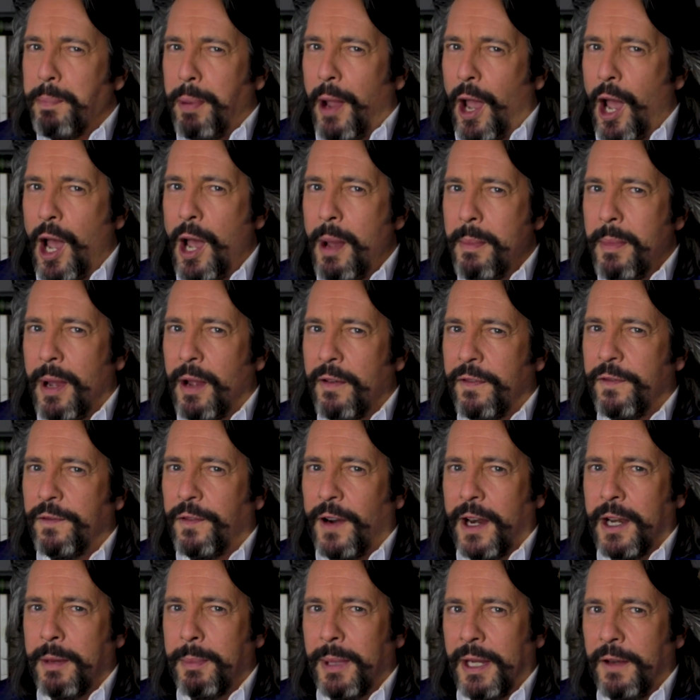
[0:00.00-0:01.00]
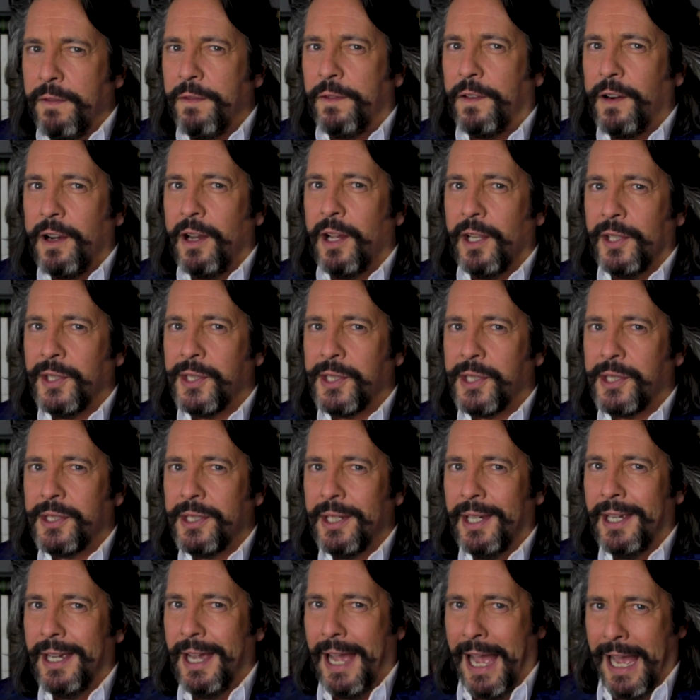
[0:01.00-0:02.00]
perma-frenemy France
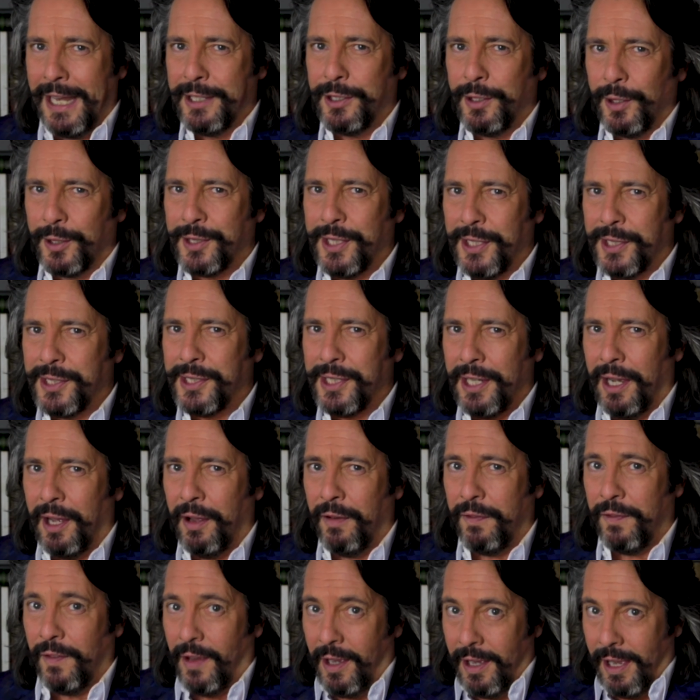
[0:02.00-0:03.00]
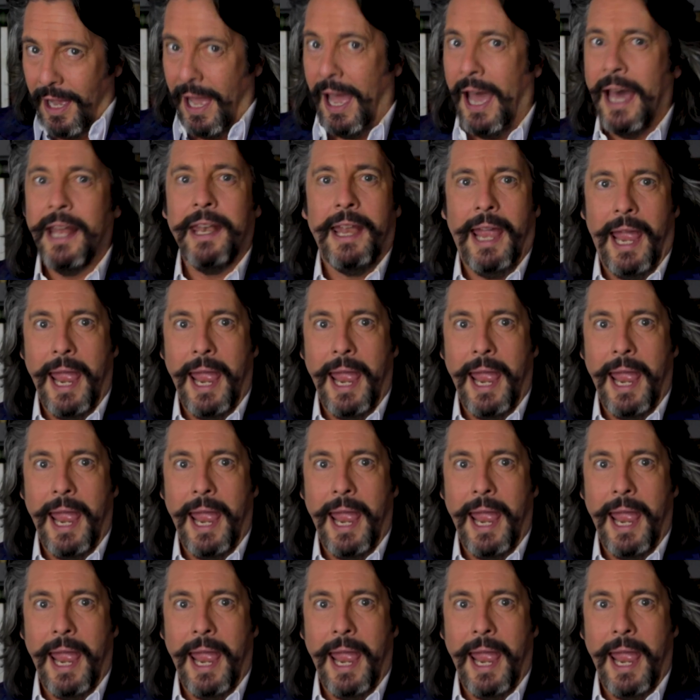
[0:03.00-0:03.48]
had got itself an